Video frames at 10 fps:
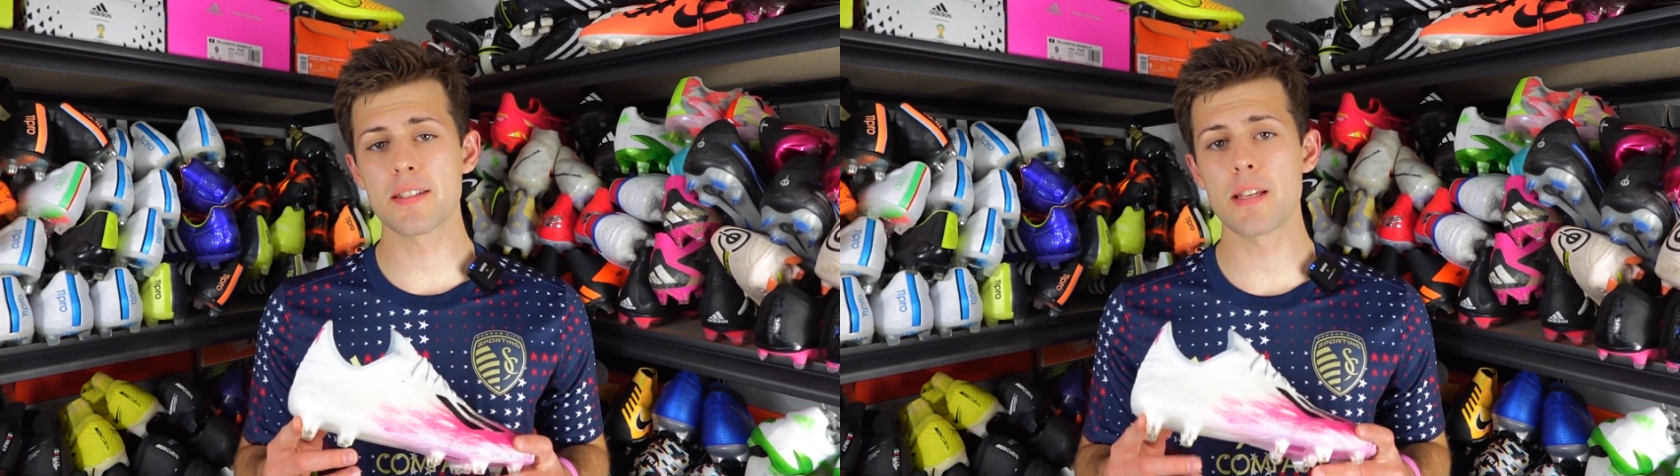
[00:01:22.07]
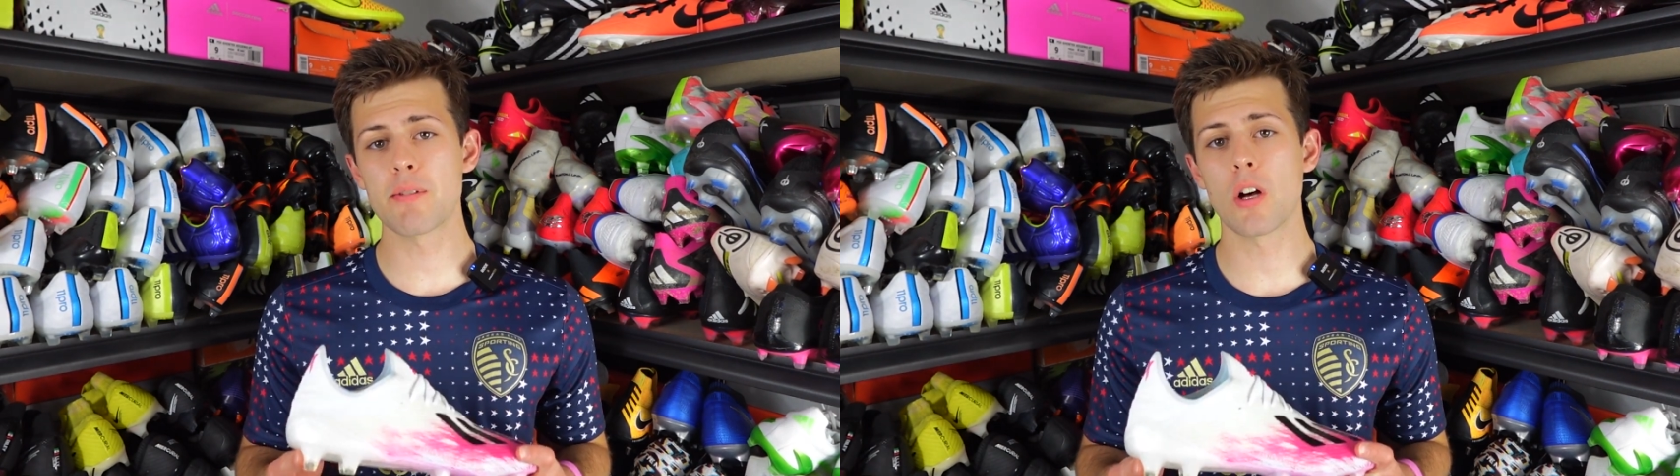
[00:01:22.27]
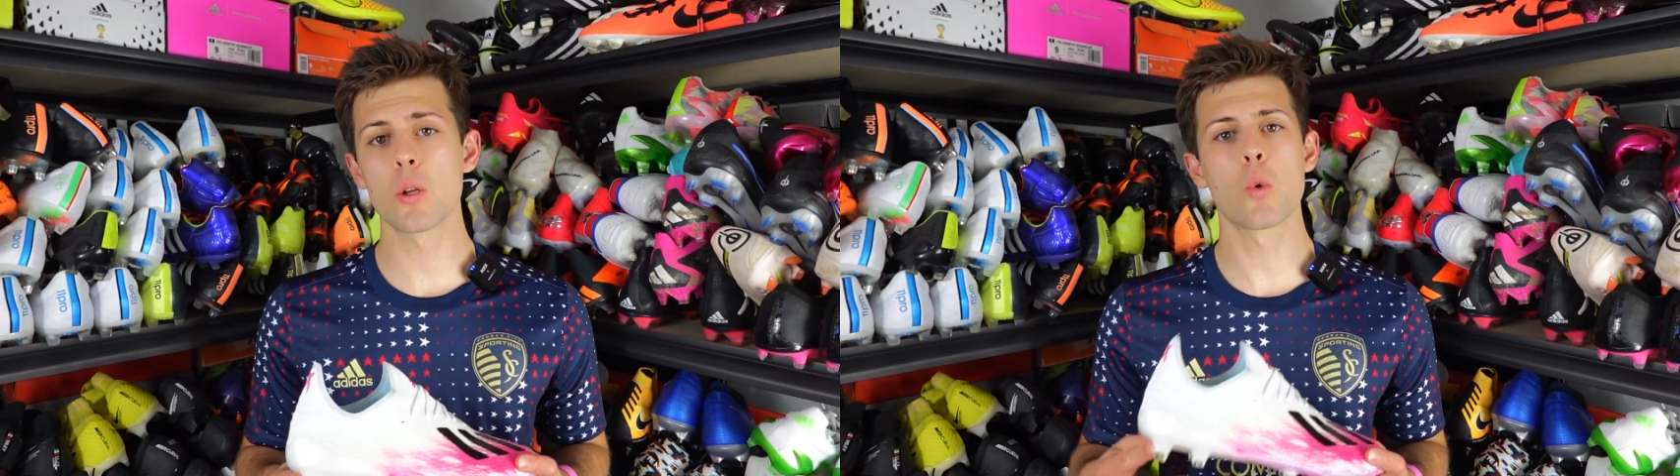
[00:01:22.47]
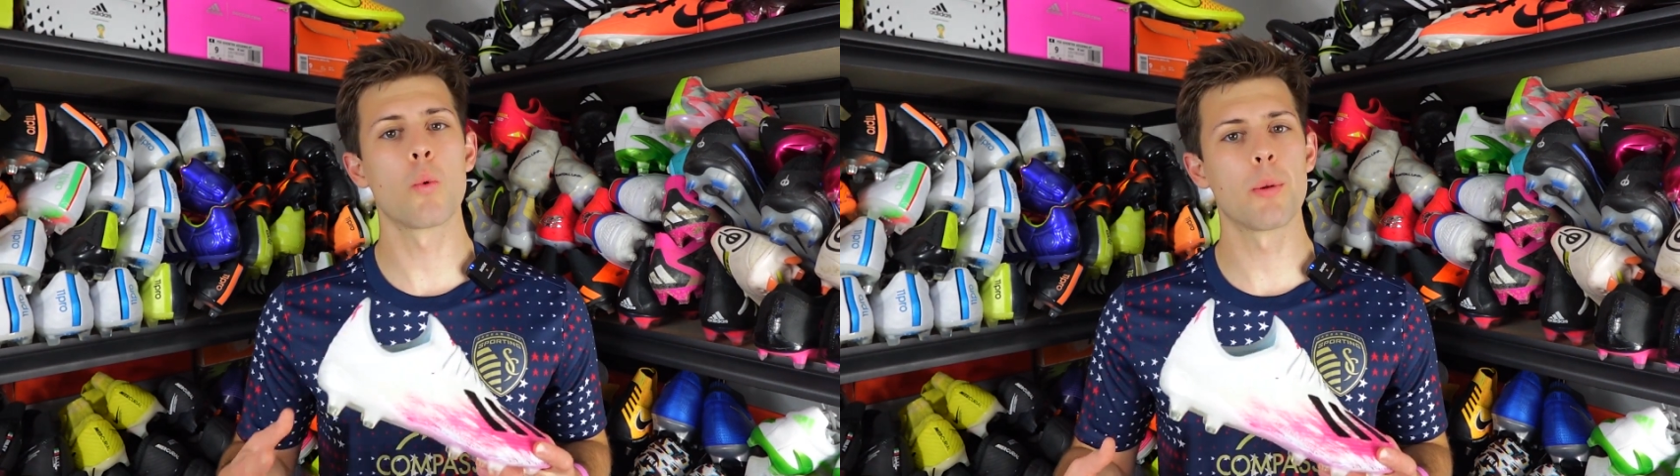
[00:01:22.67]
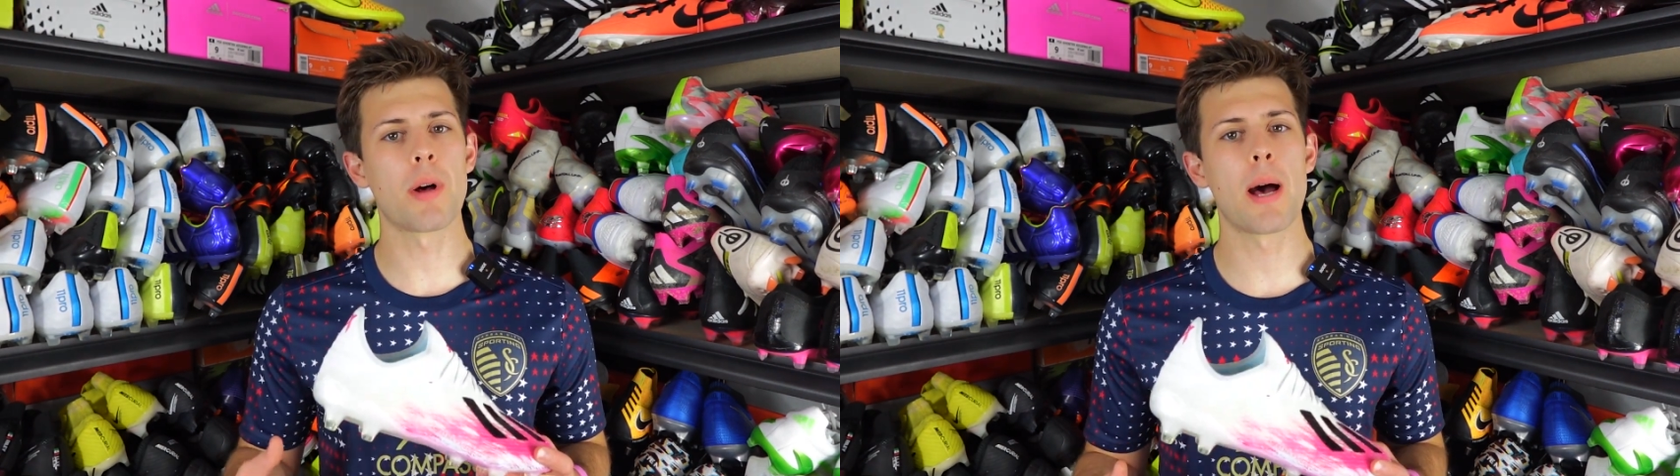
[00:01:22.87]
same color
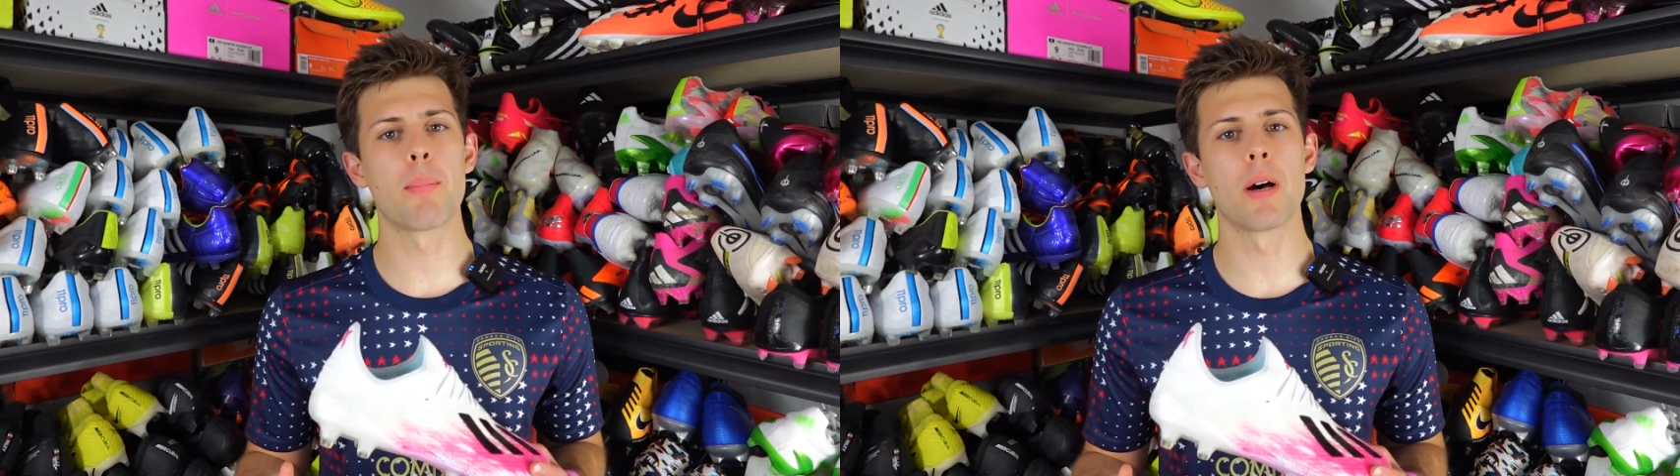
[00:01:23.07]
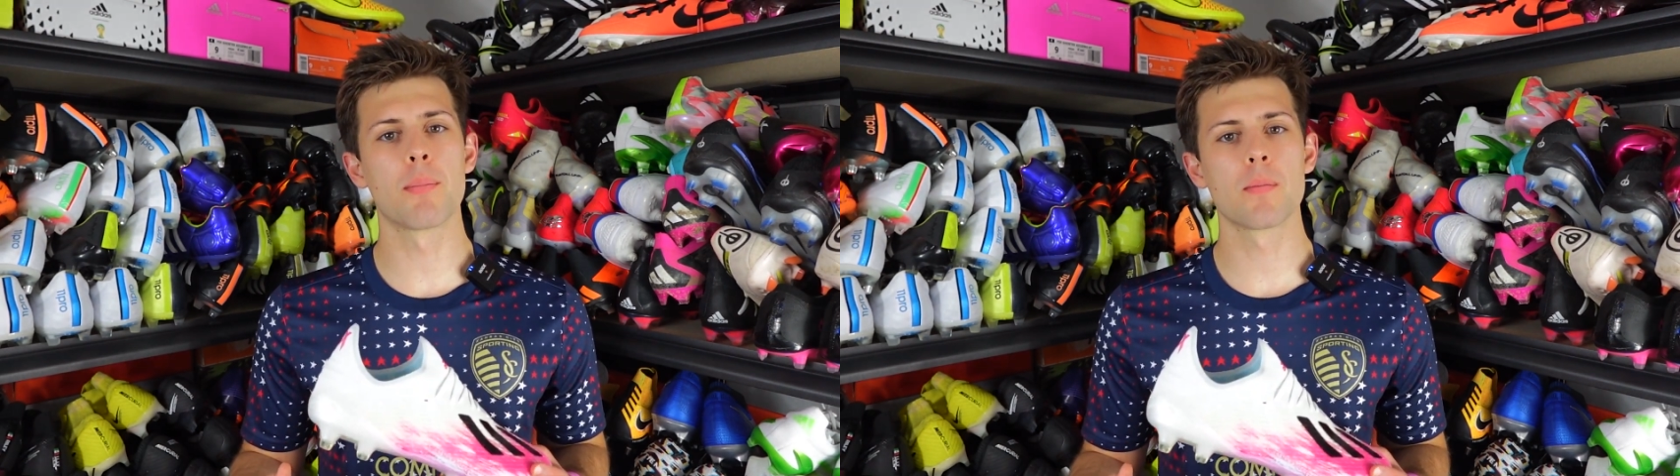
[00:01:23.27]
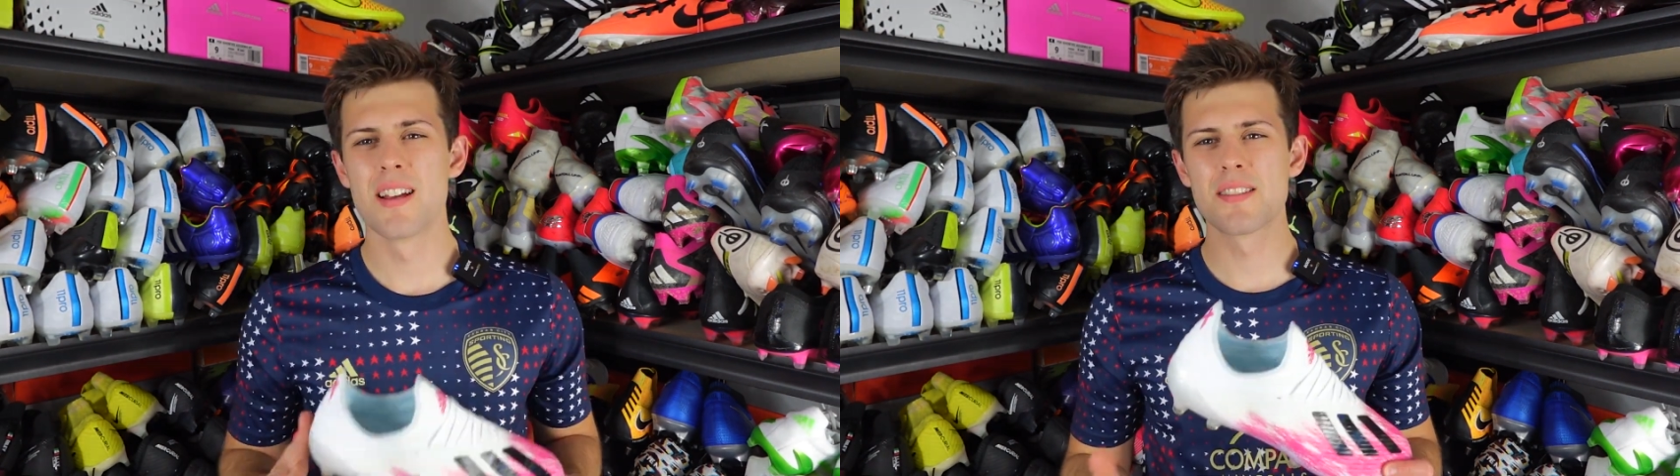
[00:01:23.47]
will pop up.